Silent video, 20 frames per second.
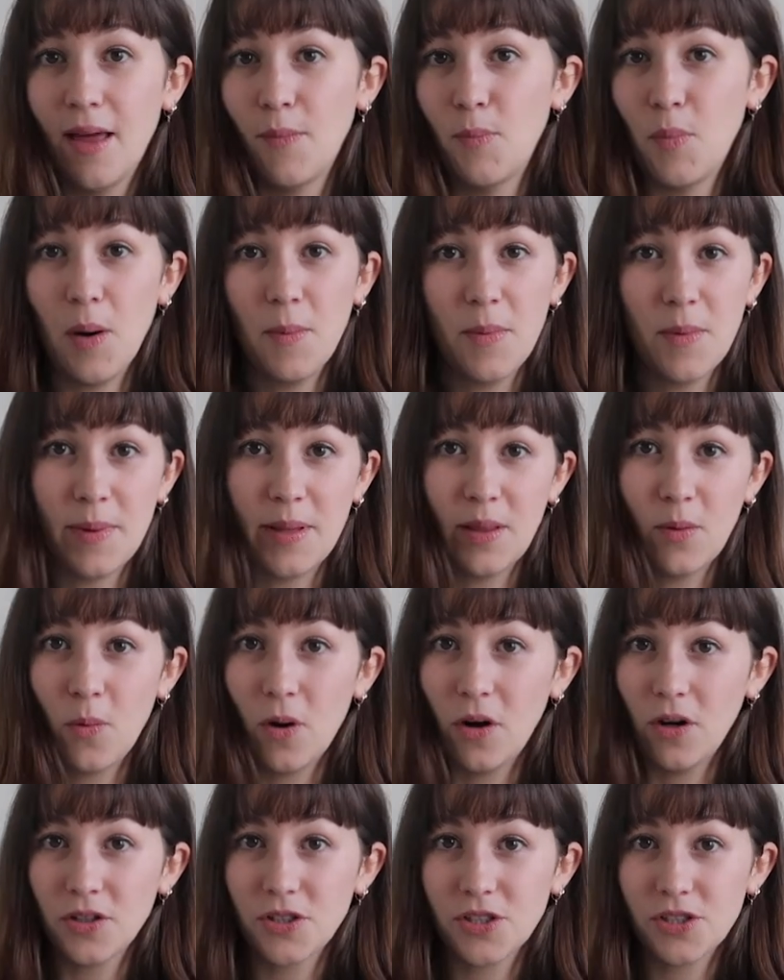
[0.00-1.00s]
pop them in the
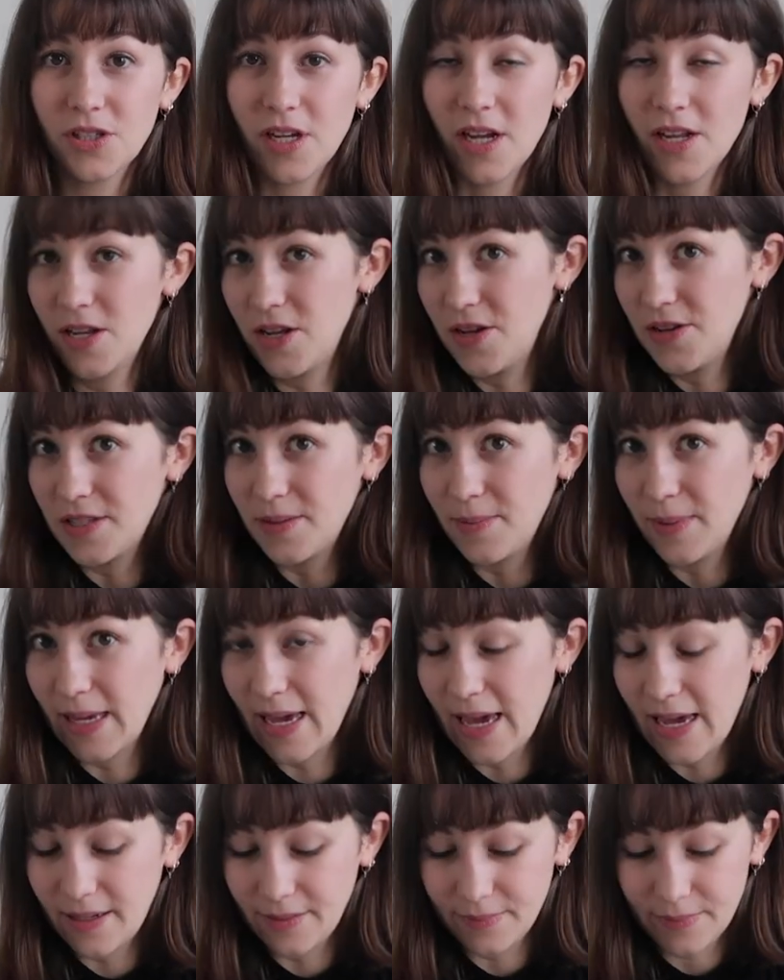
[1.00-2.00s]
wash and use them
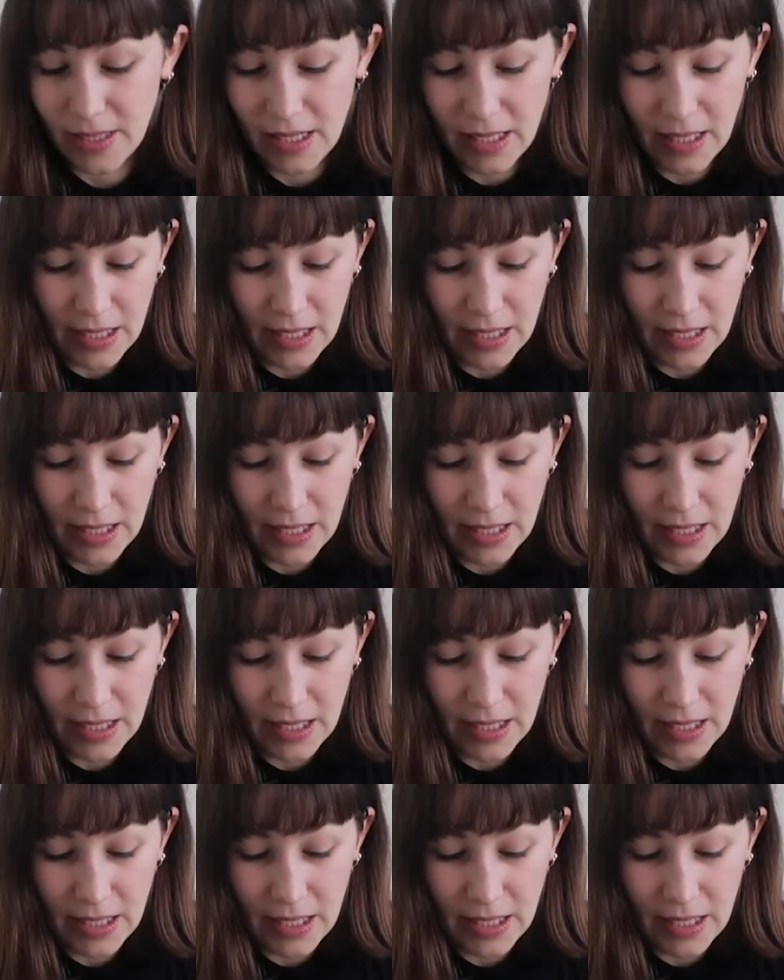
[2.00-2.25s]
again.